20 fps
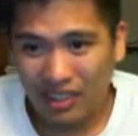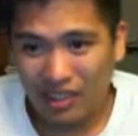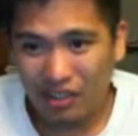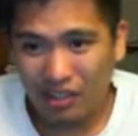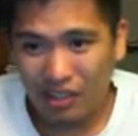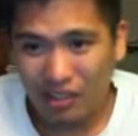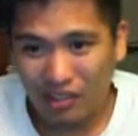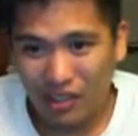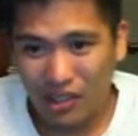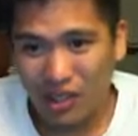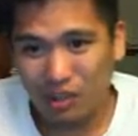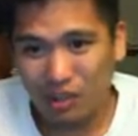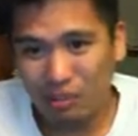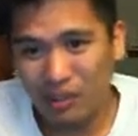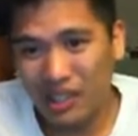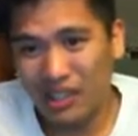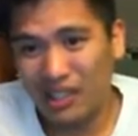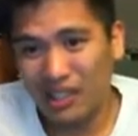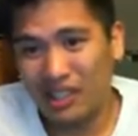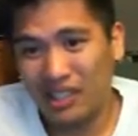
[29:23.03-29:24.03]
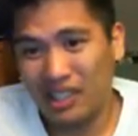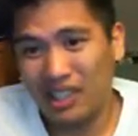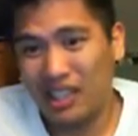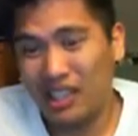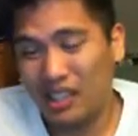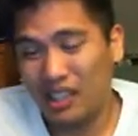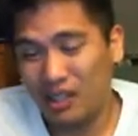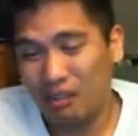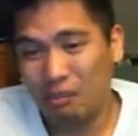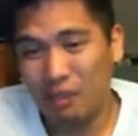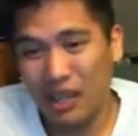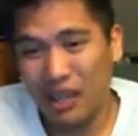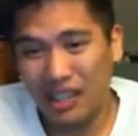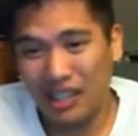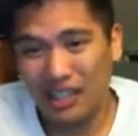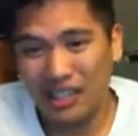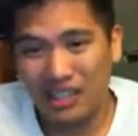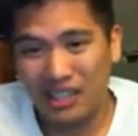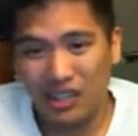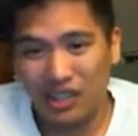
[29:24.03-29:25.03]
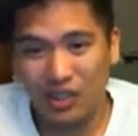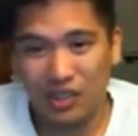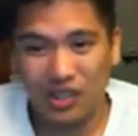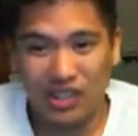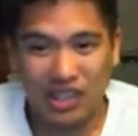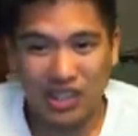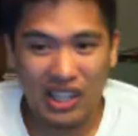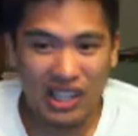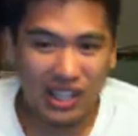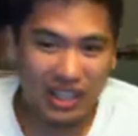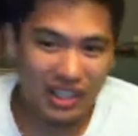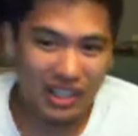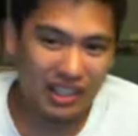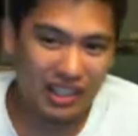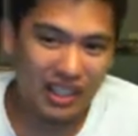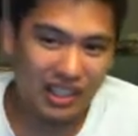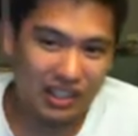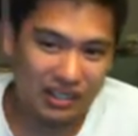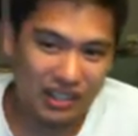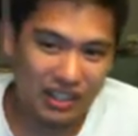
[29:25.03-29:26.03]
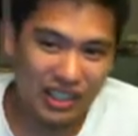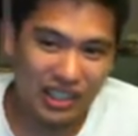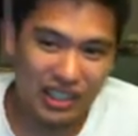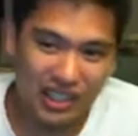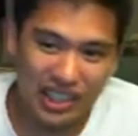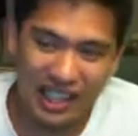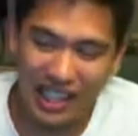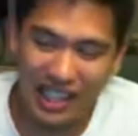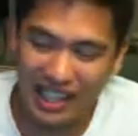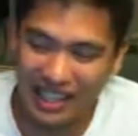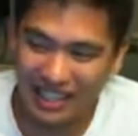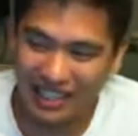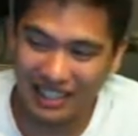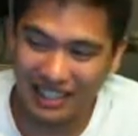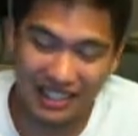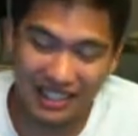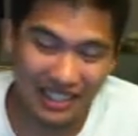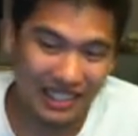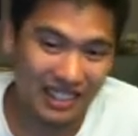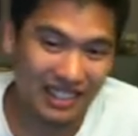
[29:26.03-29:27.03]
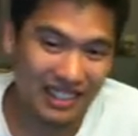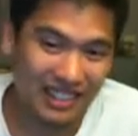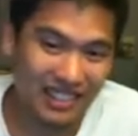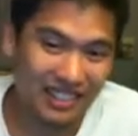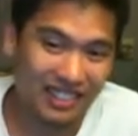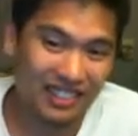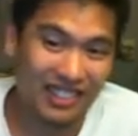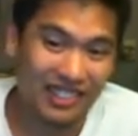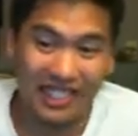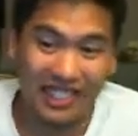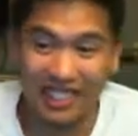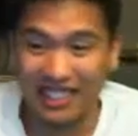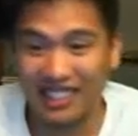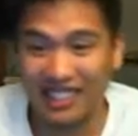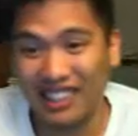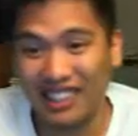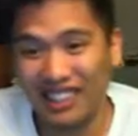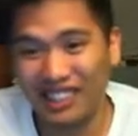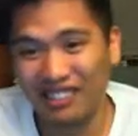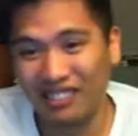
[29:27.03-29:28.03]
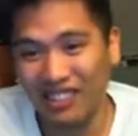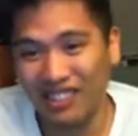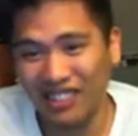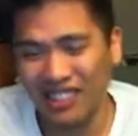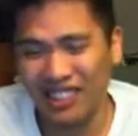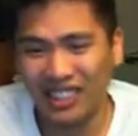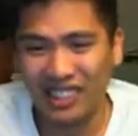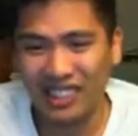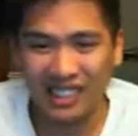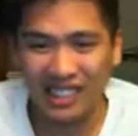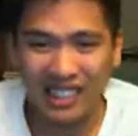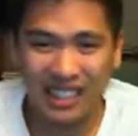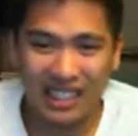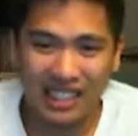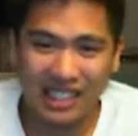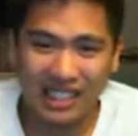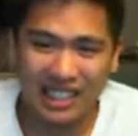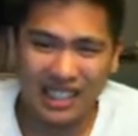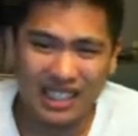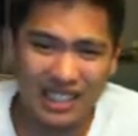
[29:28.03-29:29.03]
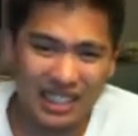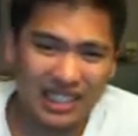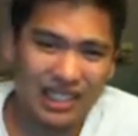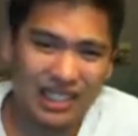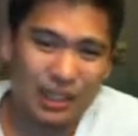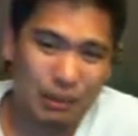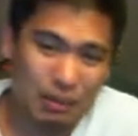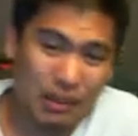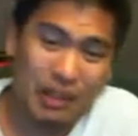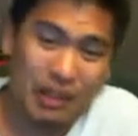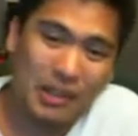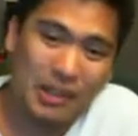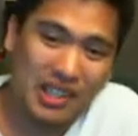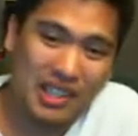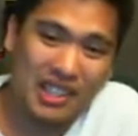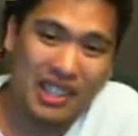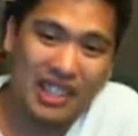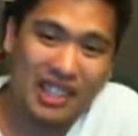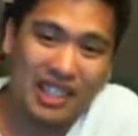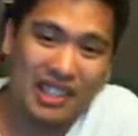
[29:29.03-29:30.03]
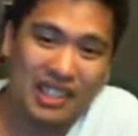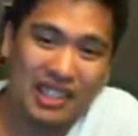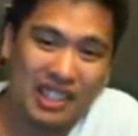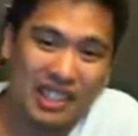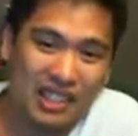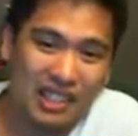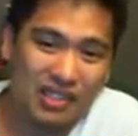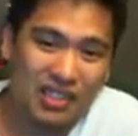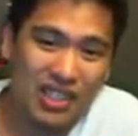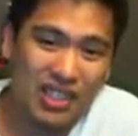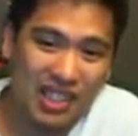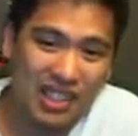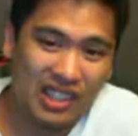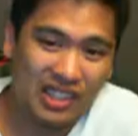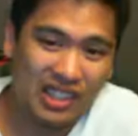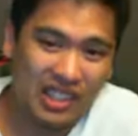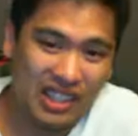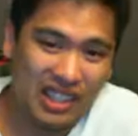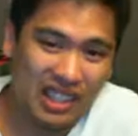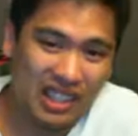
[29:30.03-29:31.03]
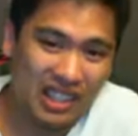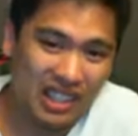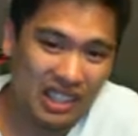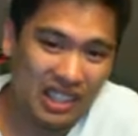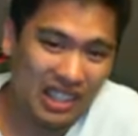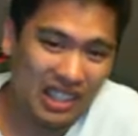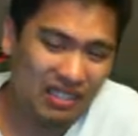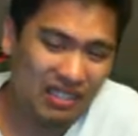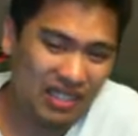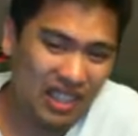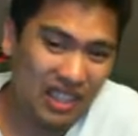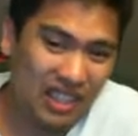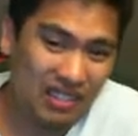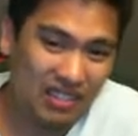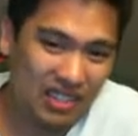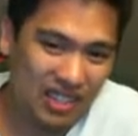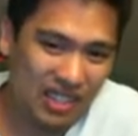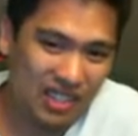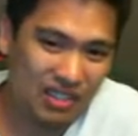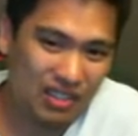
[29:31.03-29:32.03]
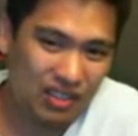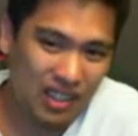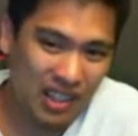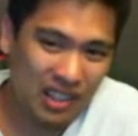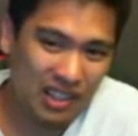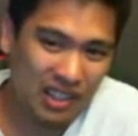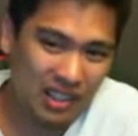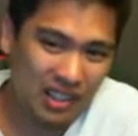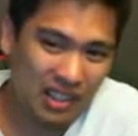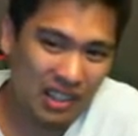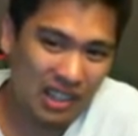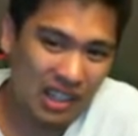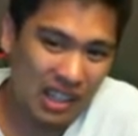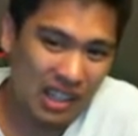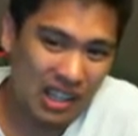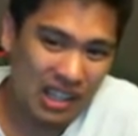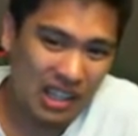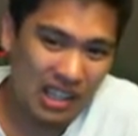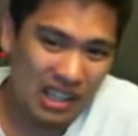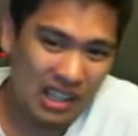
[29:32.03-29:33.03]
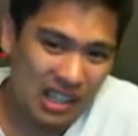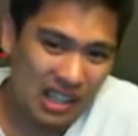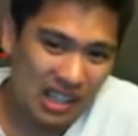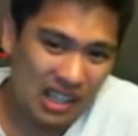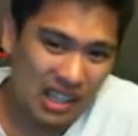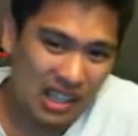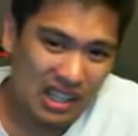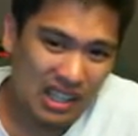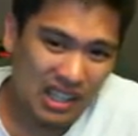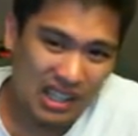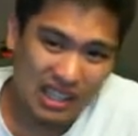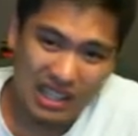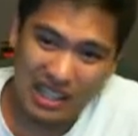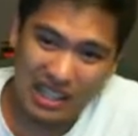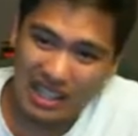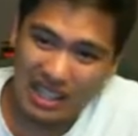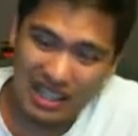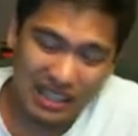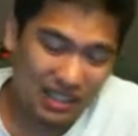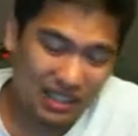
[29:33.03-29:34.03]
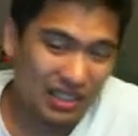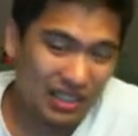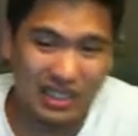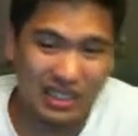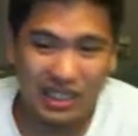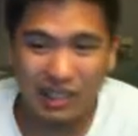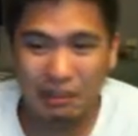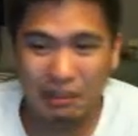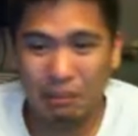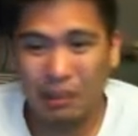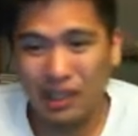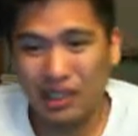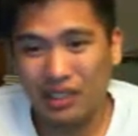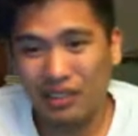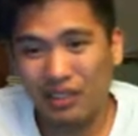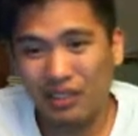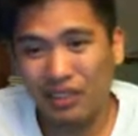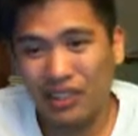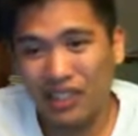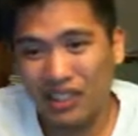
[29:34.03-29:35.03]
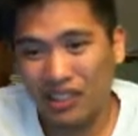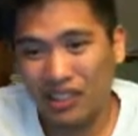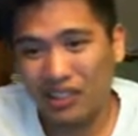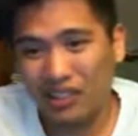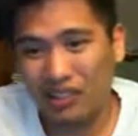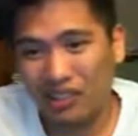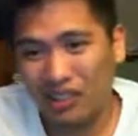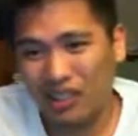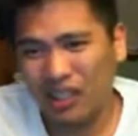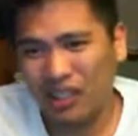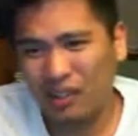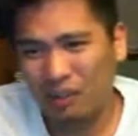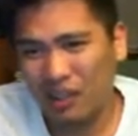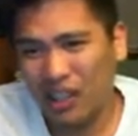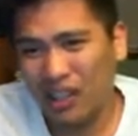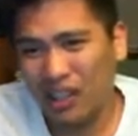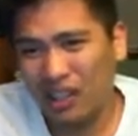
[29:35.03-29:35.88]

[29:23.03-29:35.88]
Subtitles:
Trevor Smith has managed to stay in the UFC a lot longer than I thought he would. I think he'll probably stay in the UFC even after this fight. I don't see much future for him,